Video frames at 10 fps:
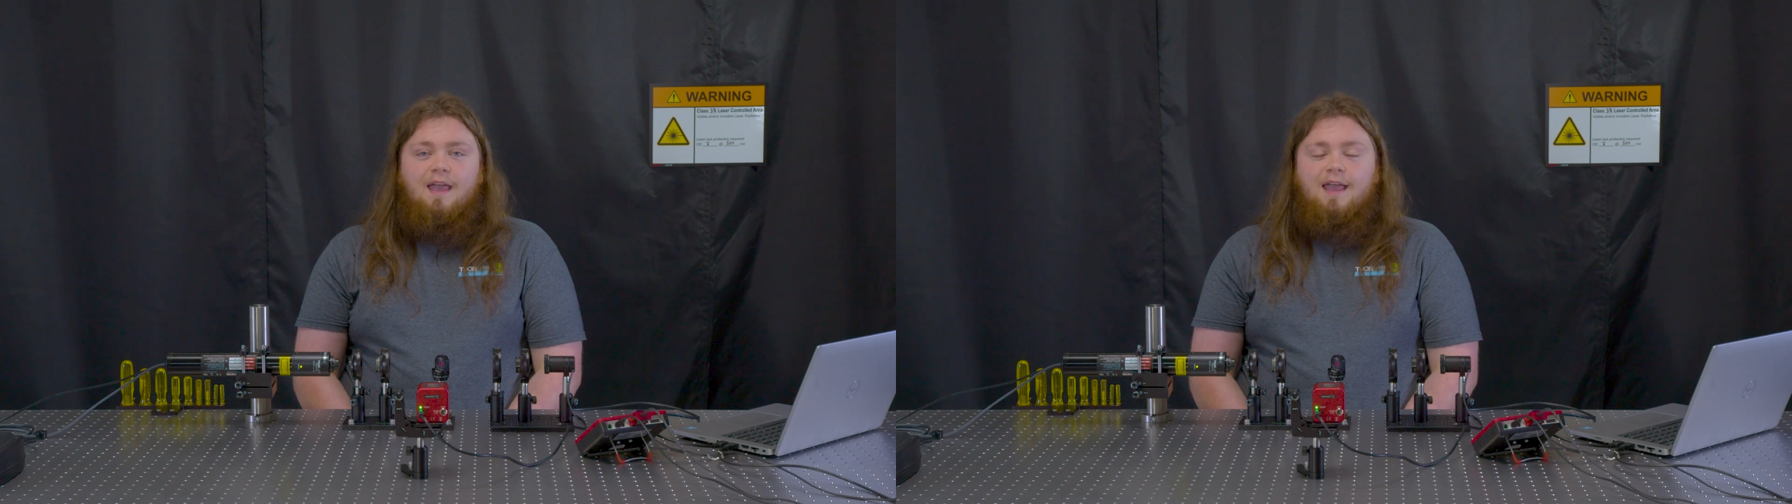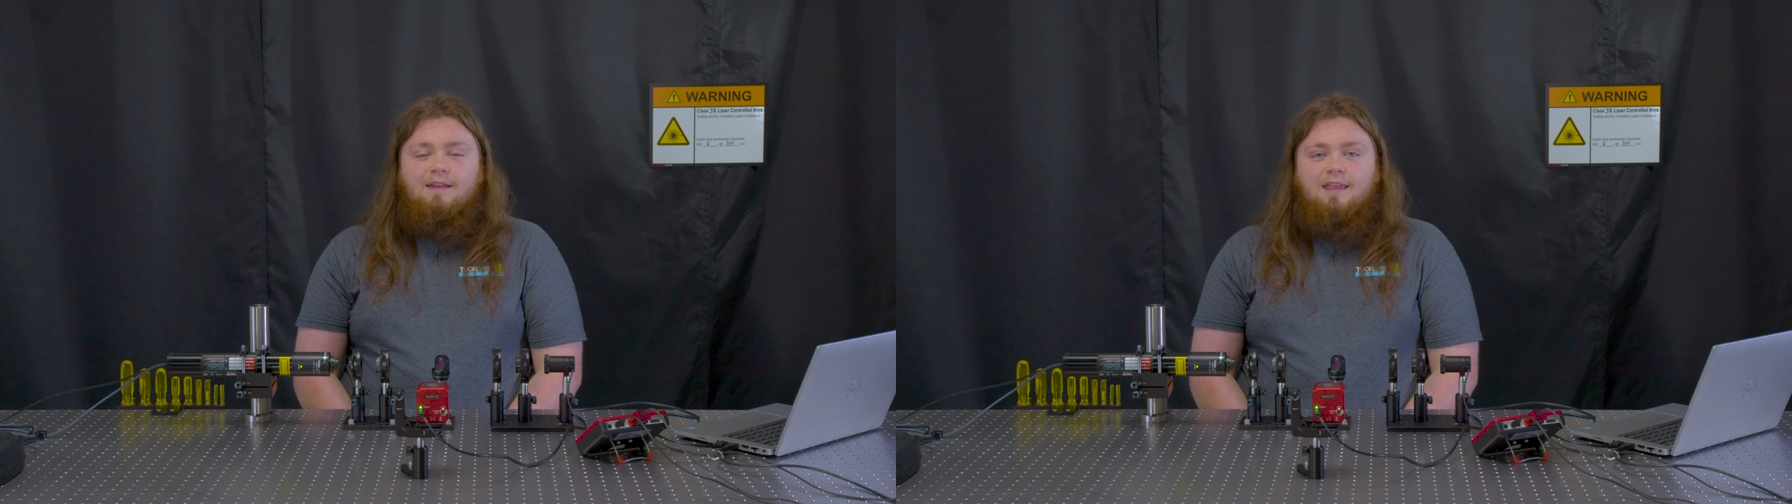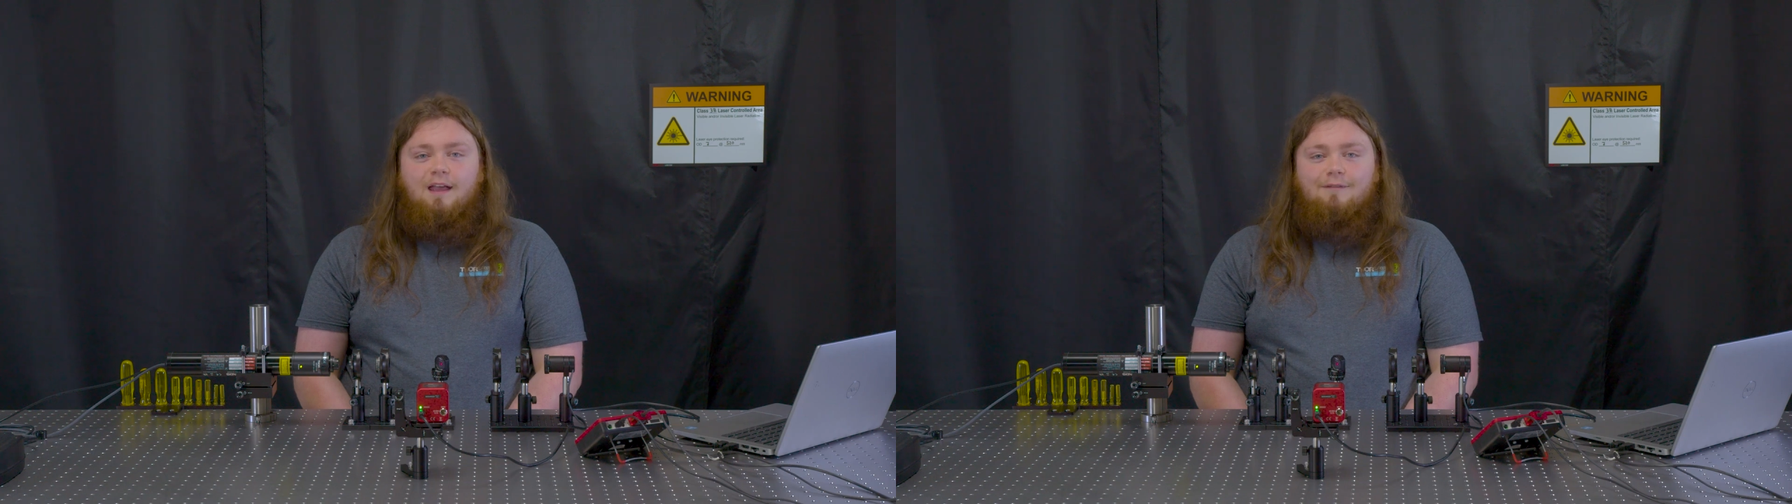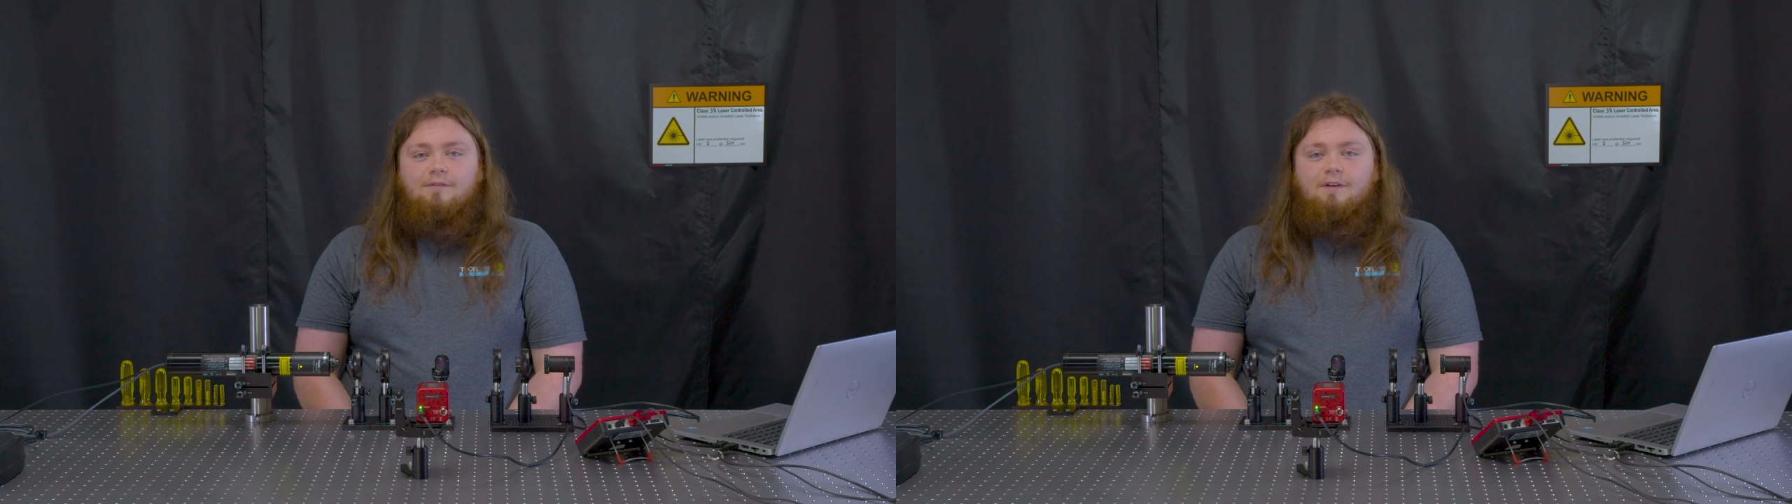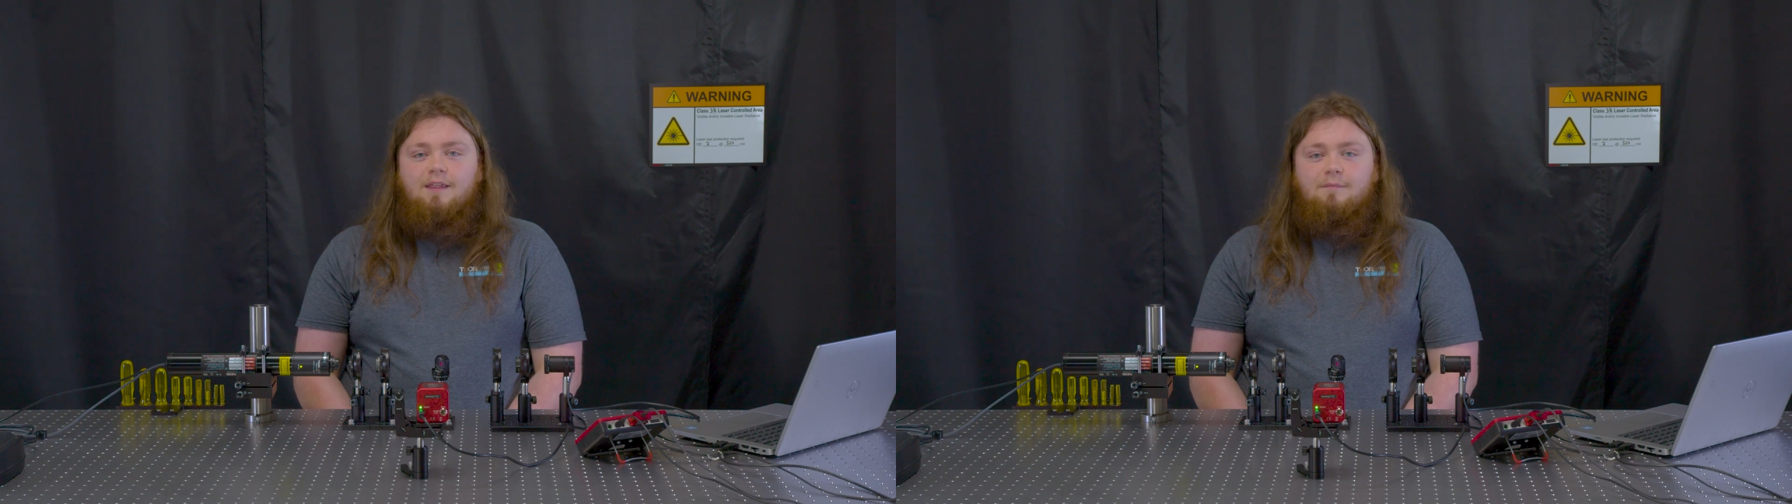and account
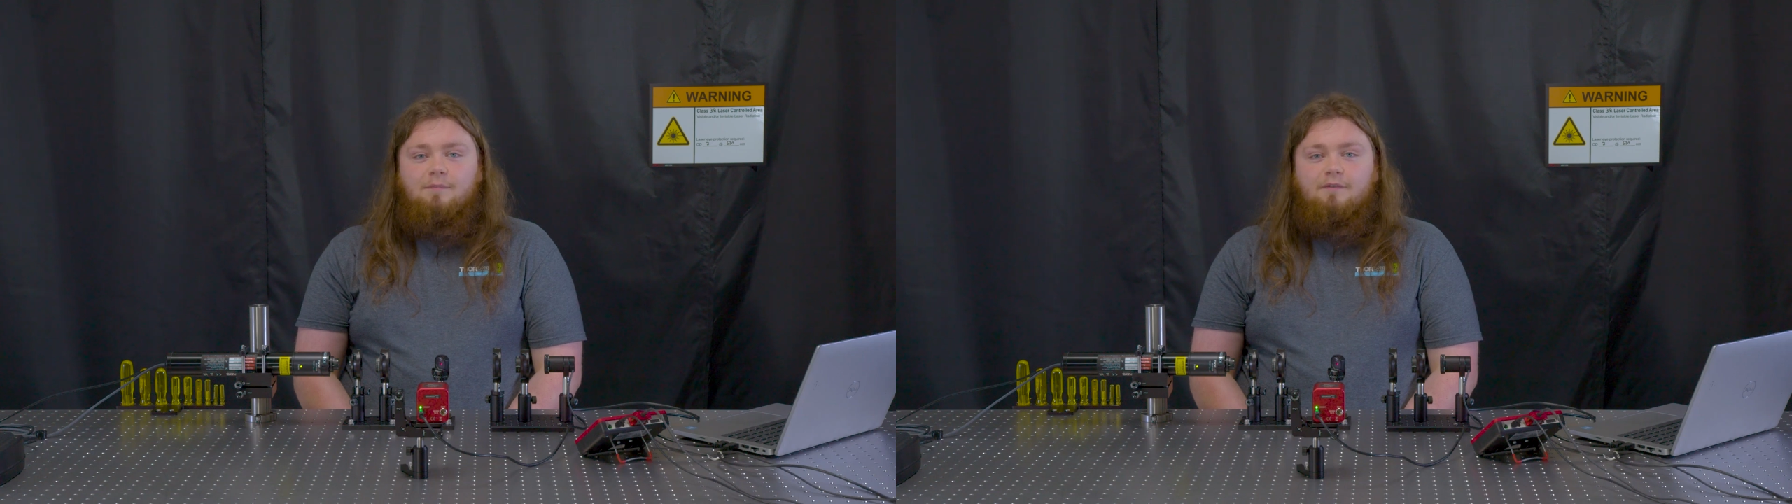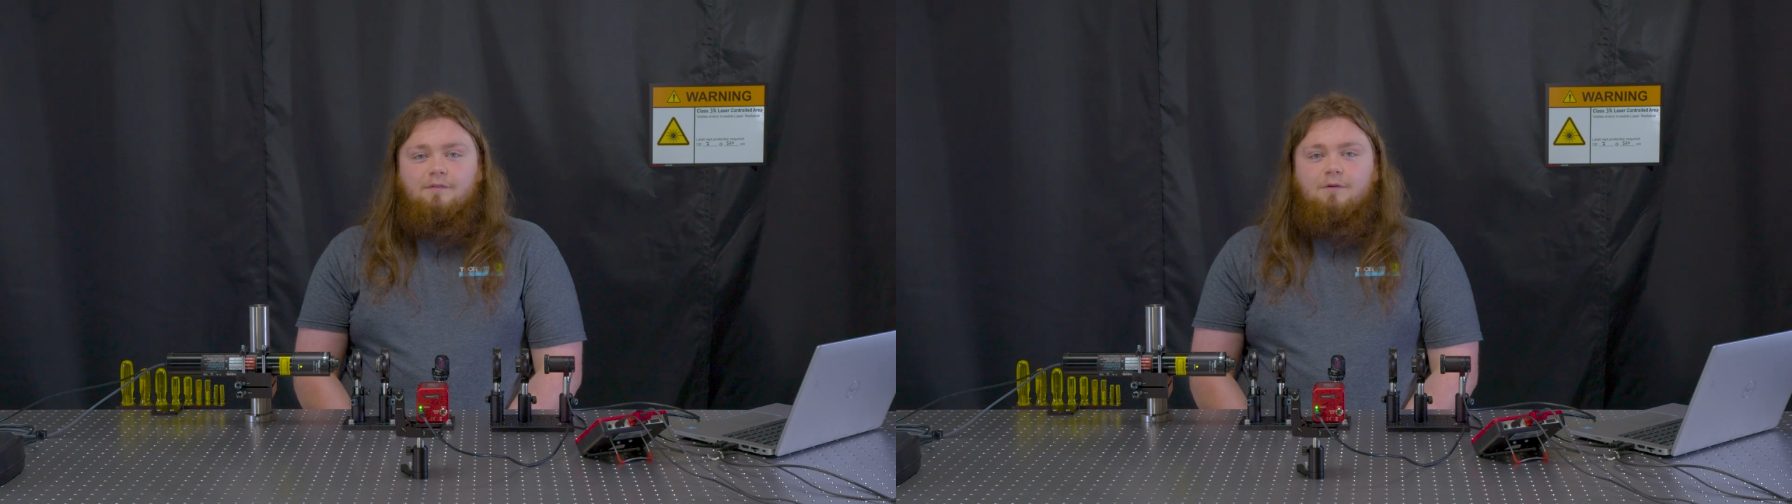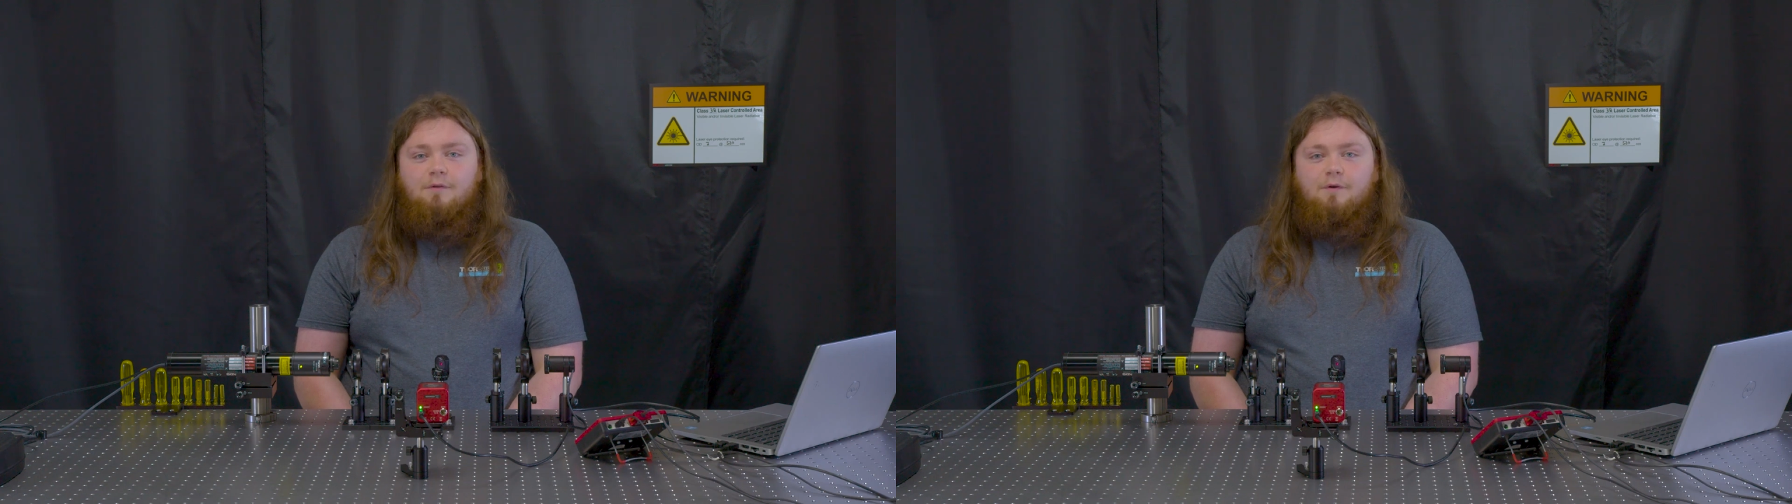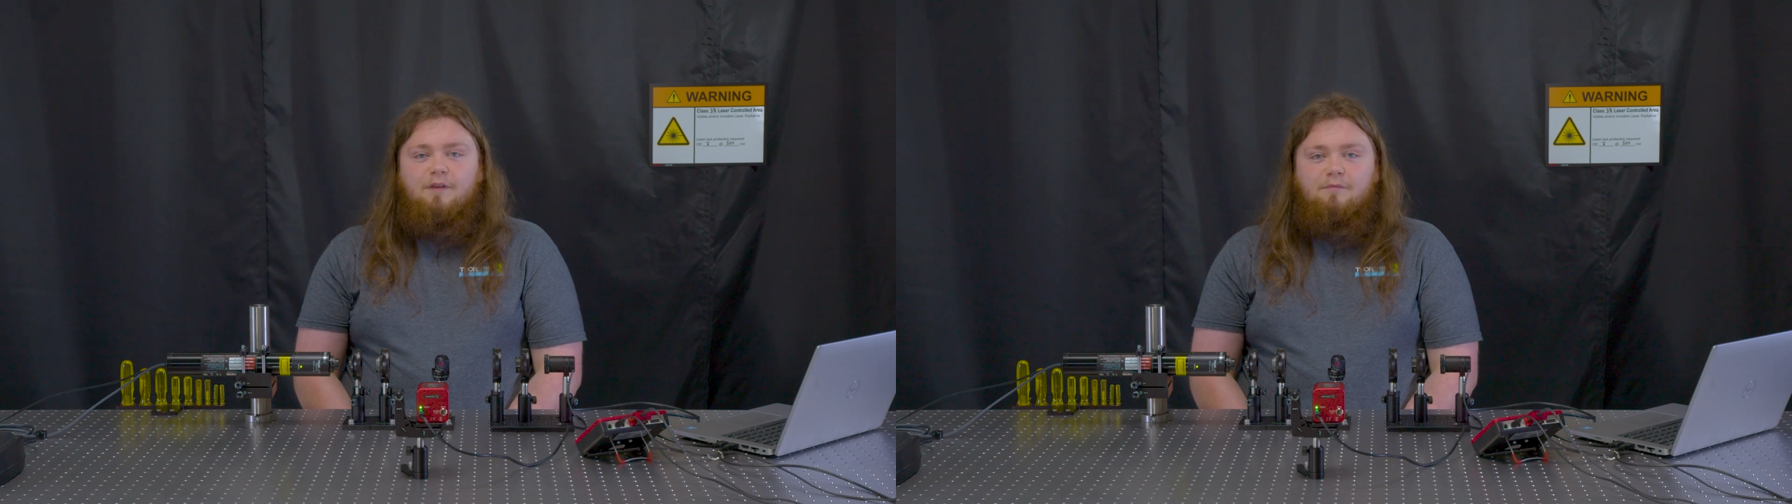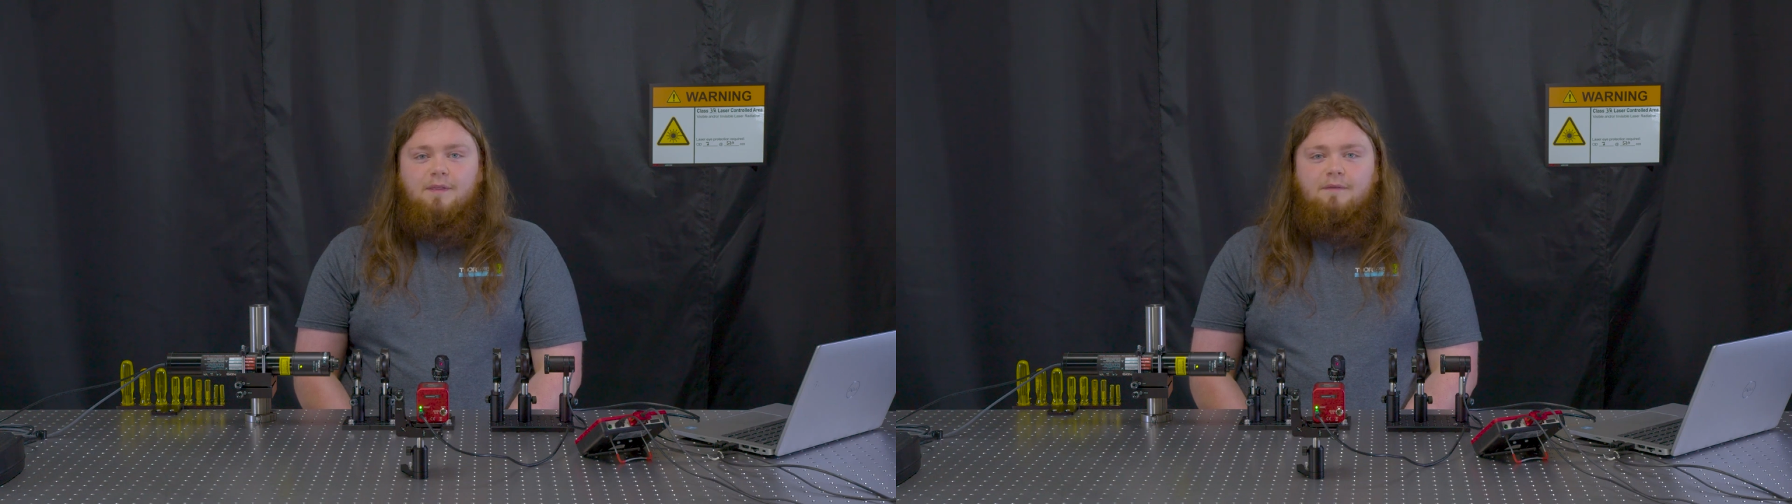for an imperfect quarter
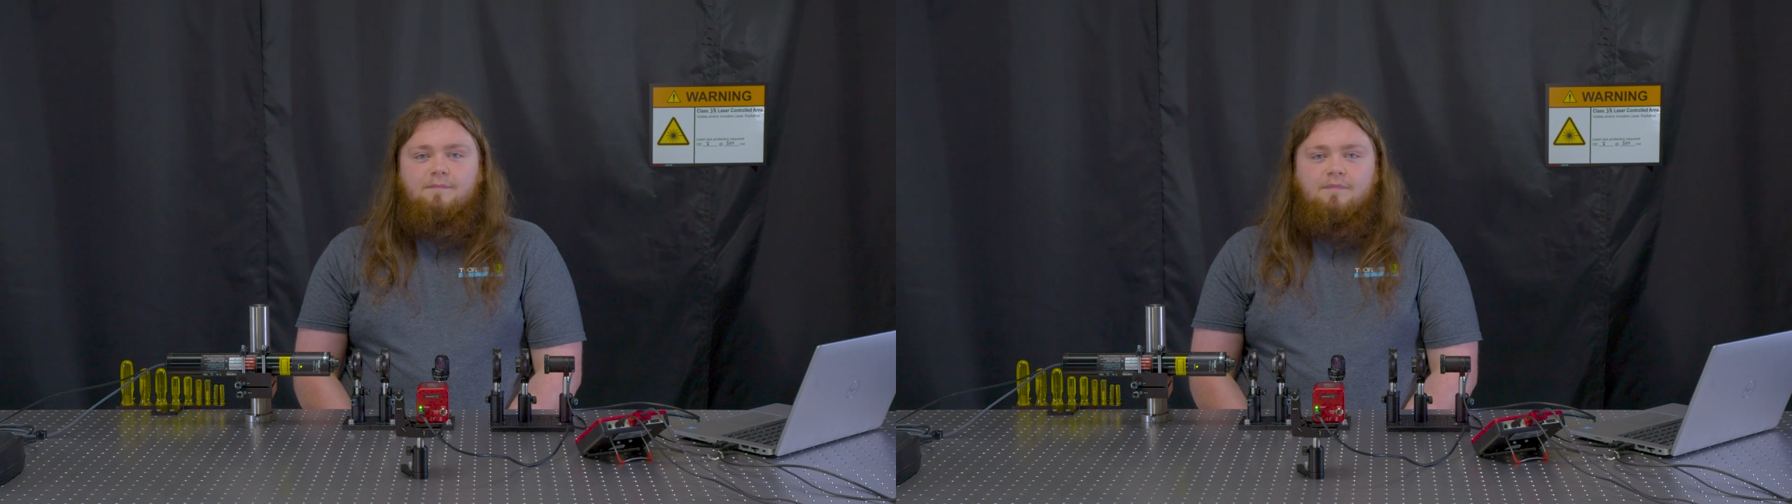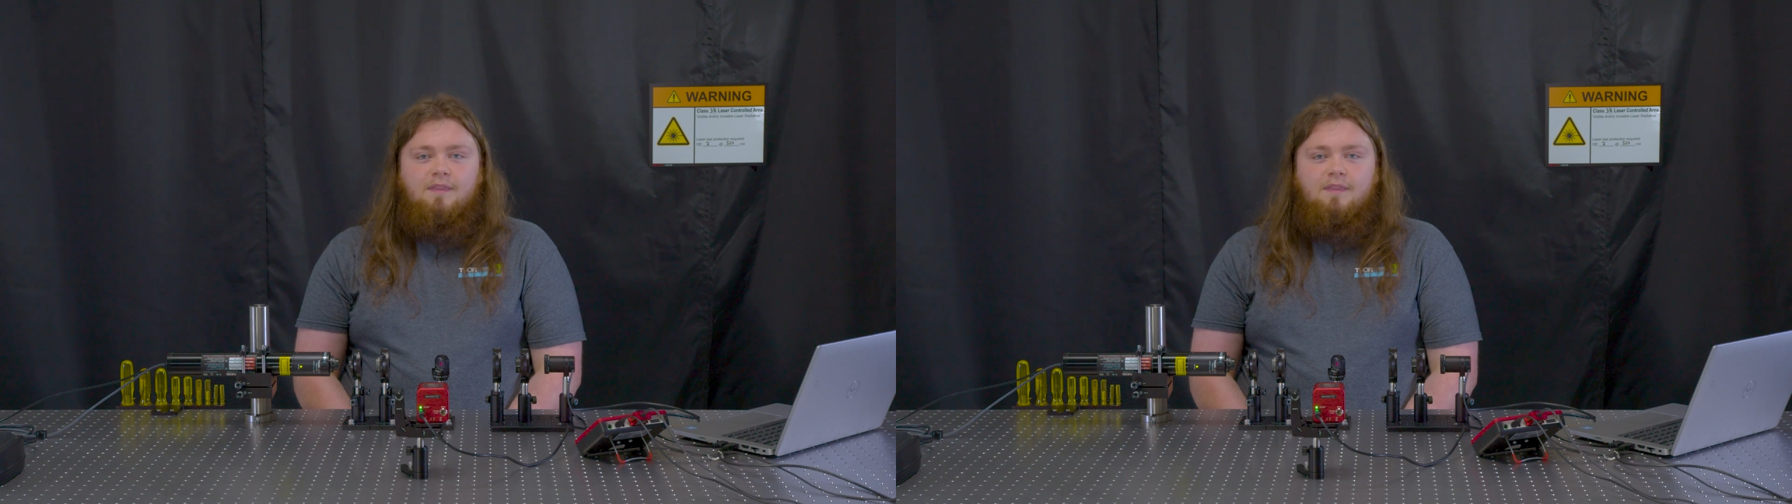waveplate.